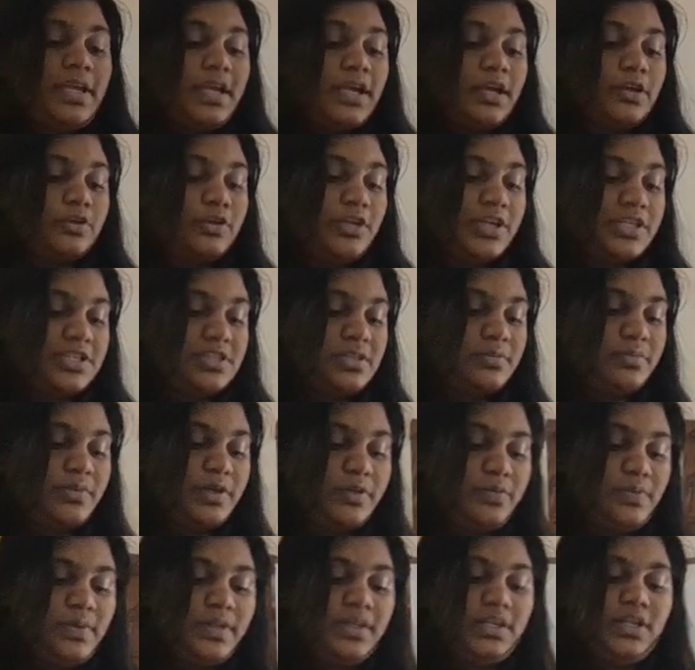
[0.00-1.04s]
connection
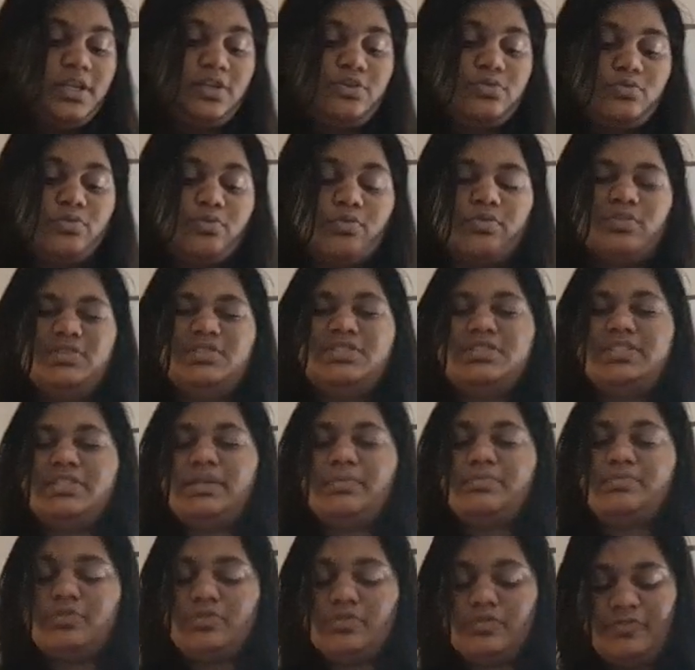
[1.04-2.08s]
between the two
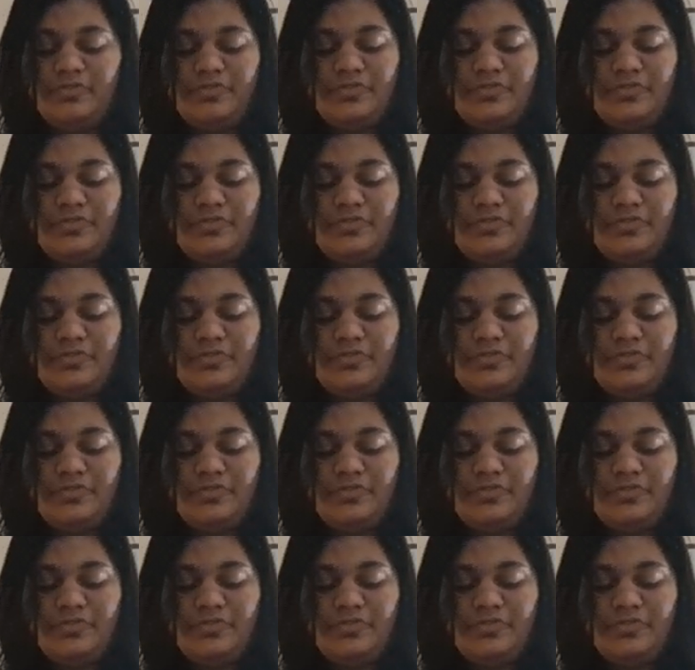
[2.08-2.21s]
concepts of